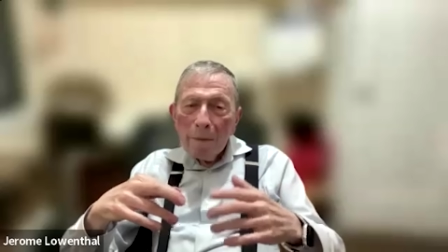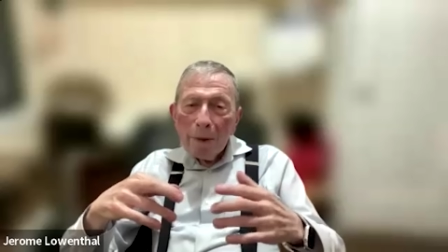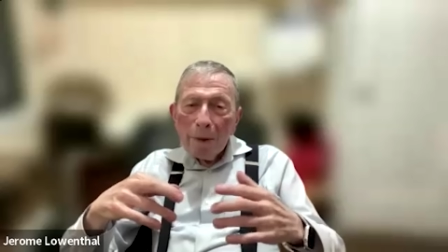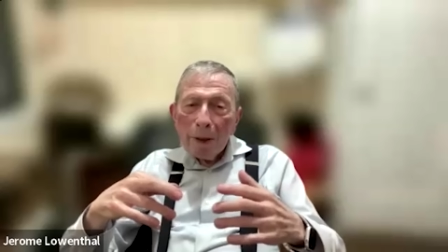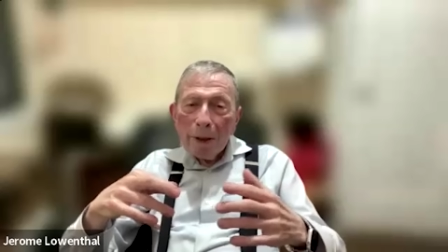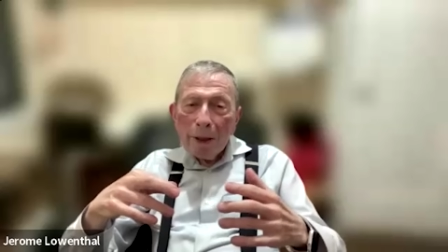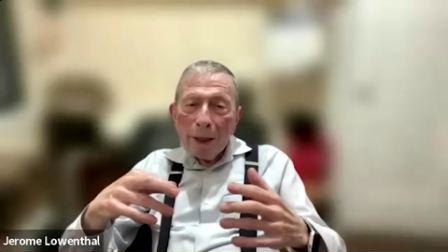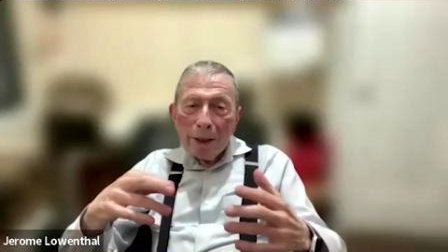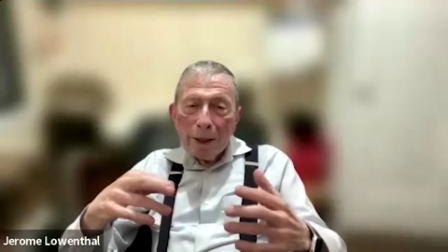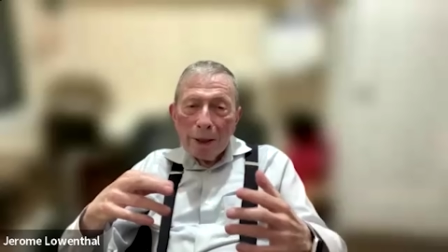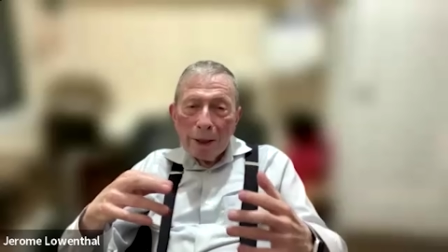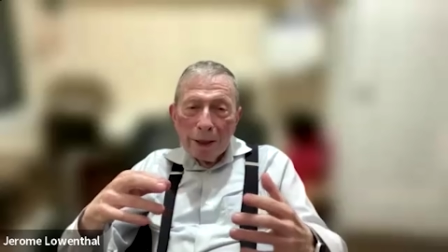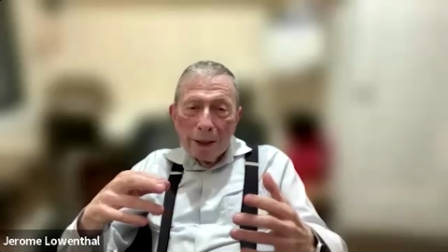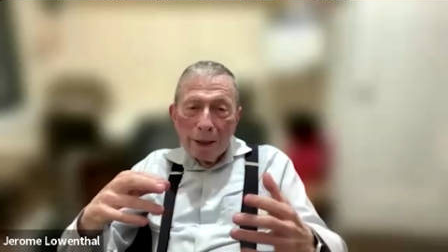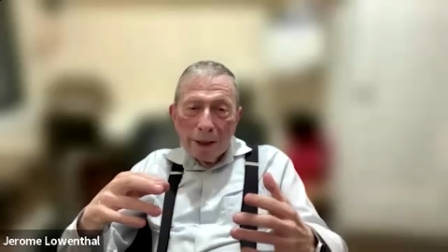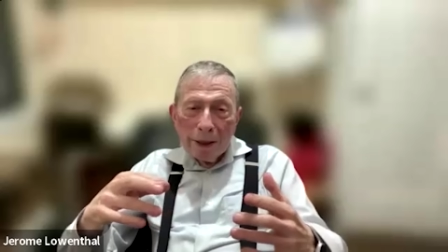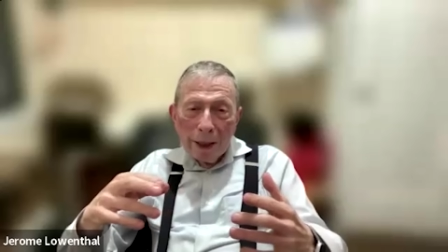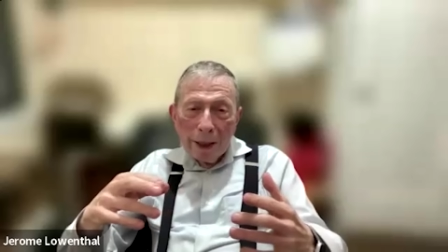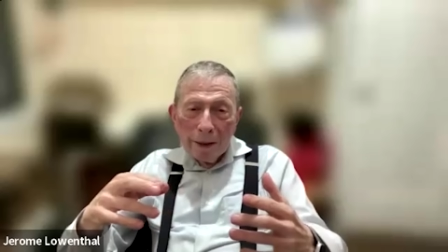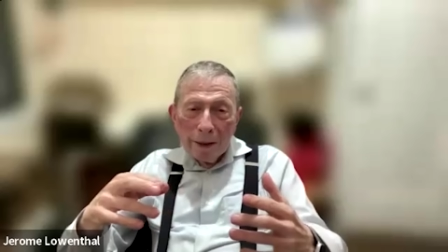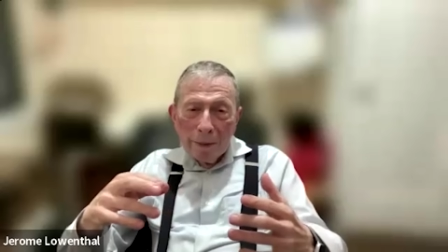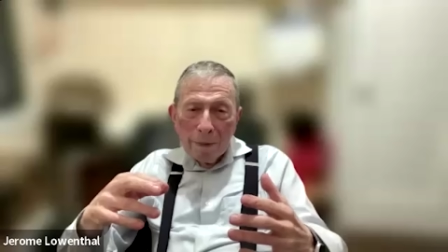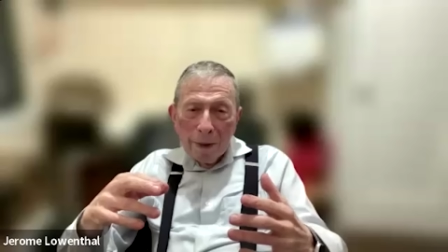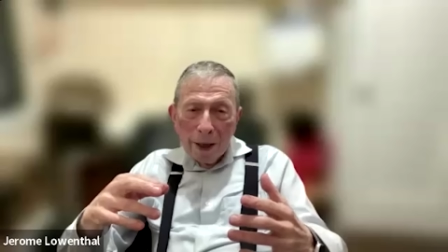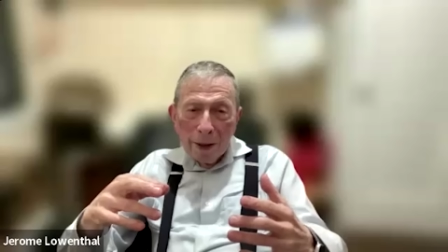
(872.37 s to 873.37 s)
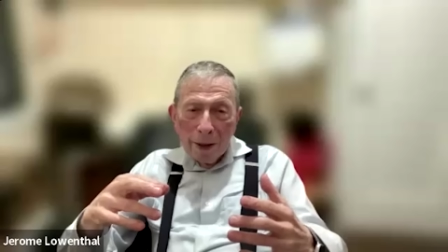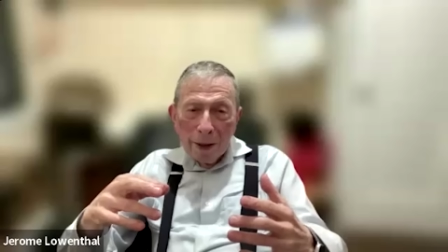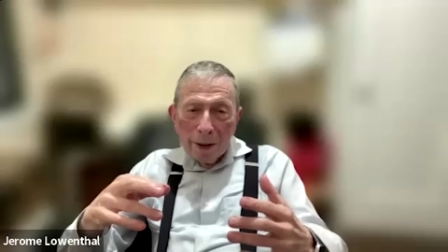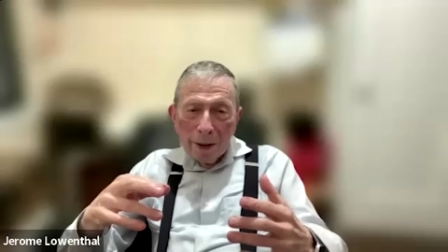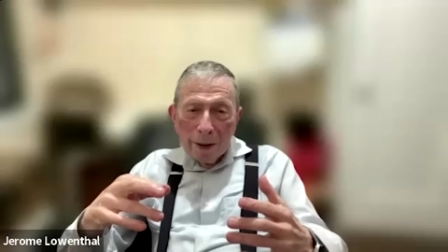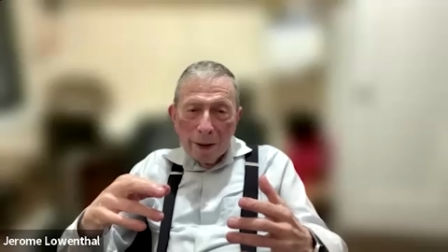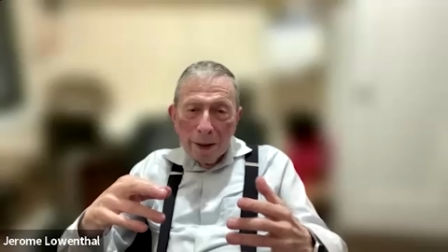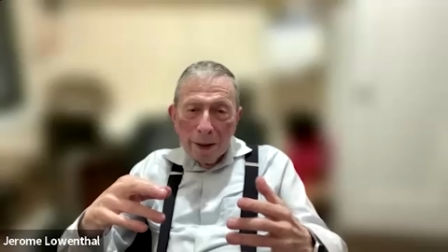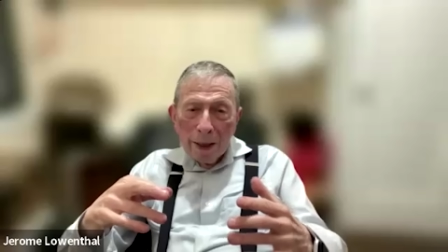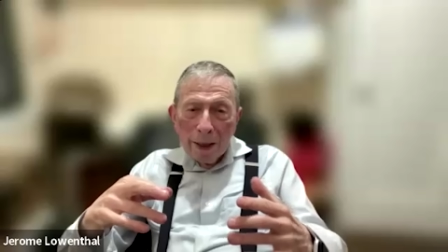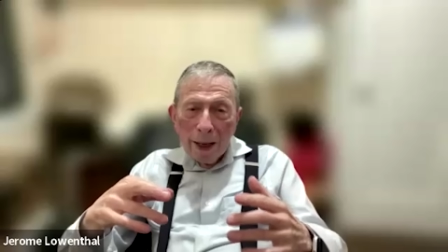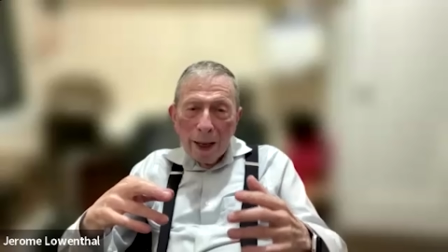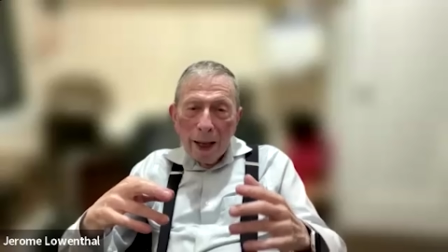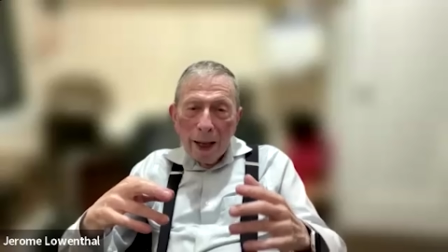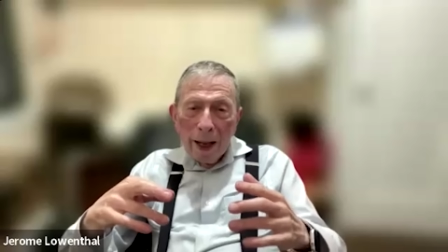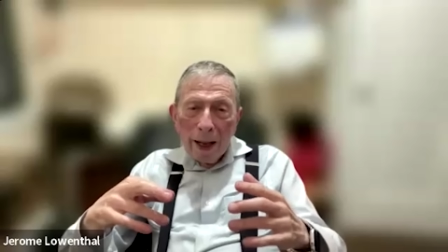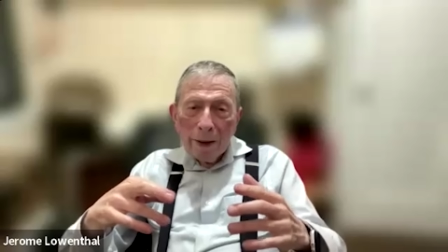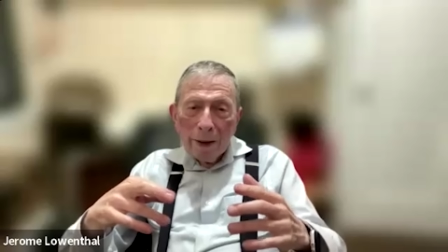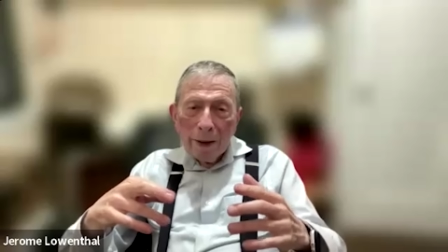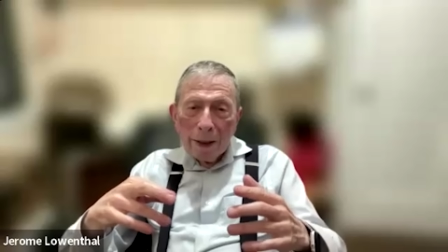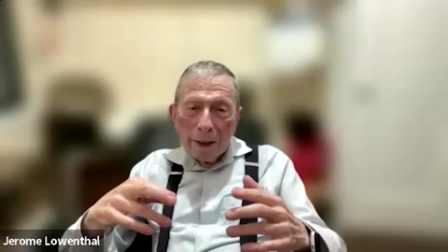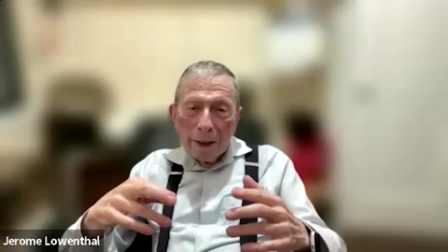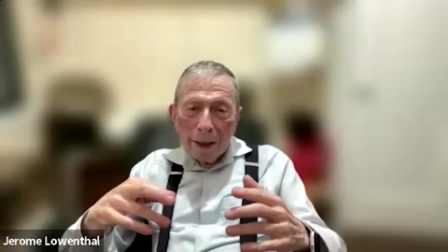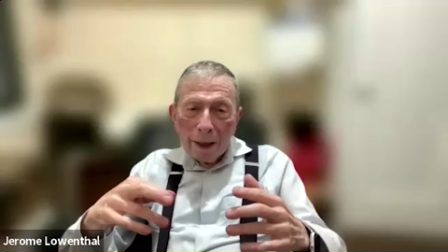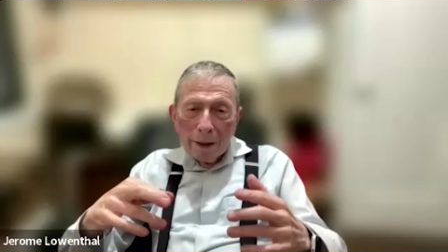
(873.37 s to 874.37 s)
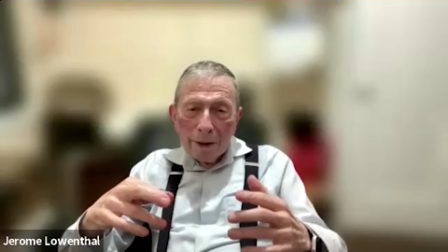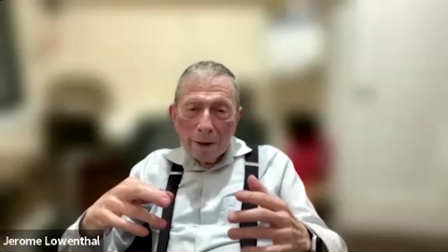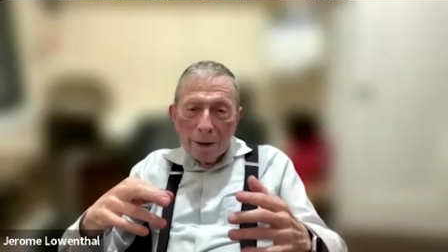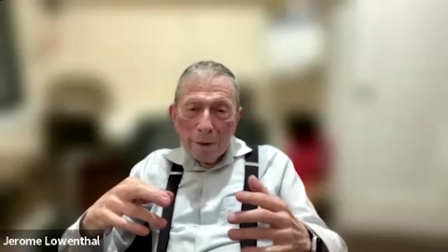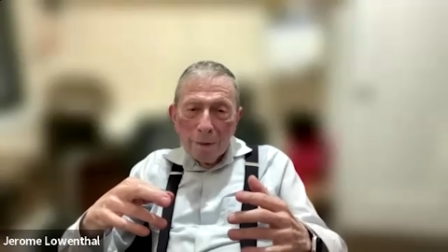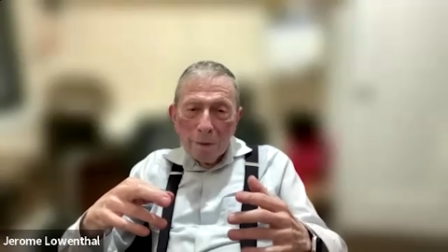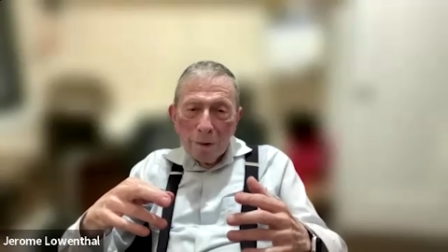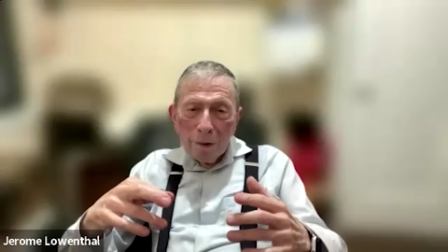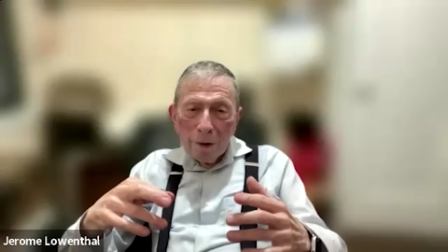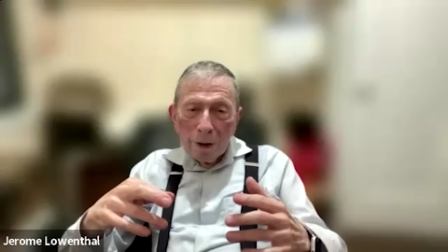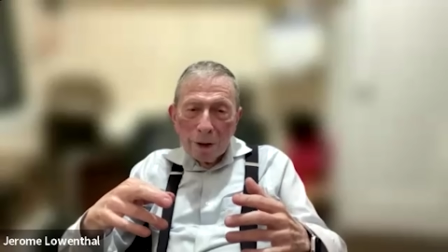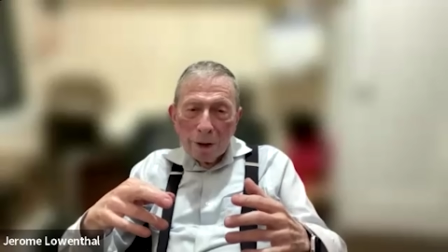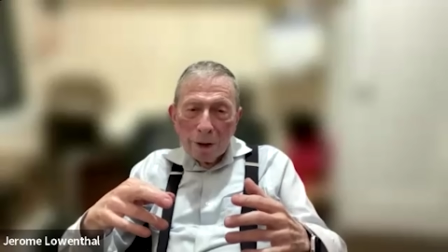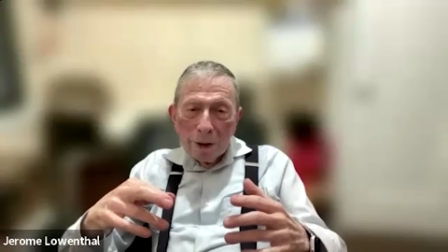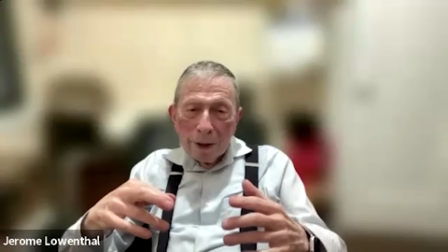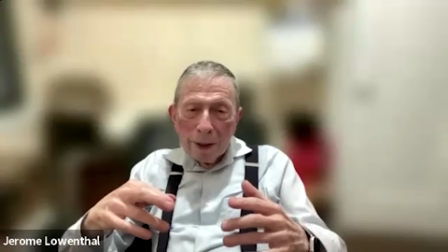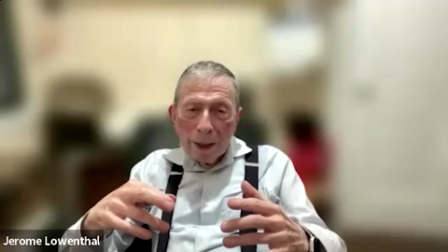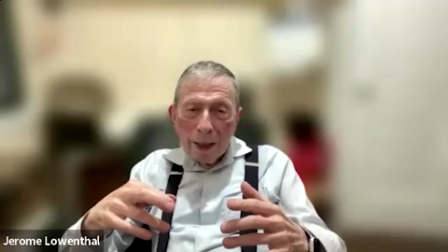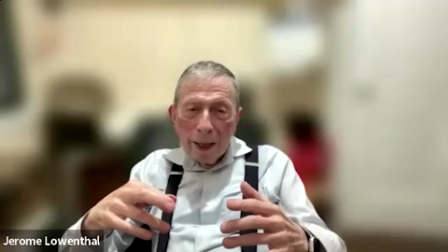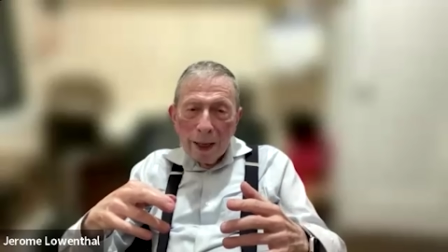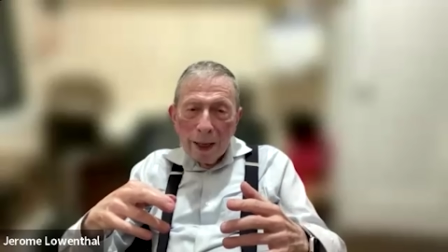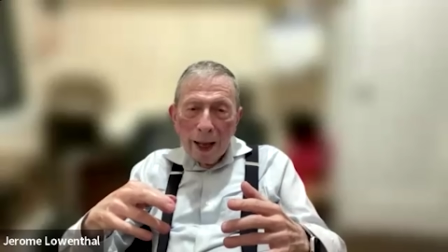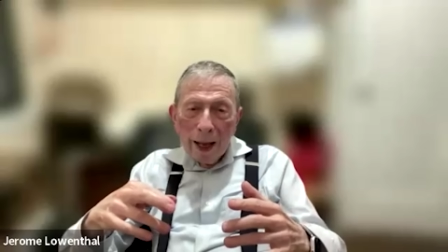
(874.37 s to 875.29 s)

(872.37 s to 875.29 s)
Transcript: But they did get married, and they got divorced,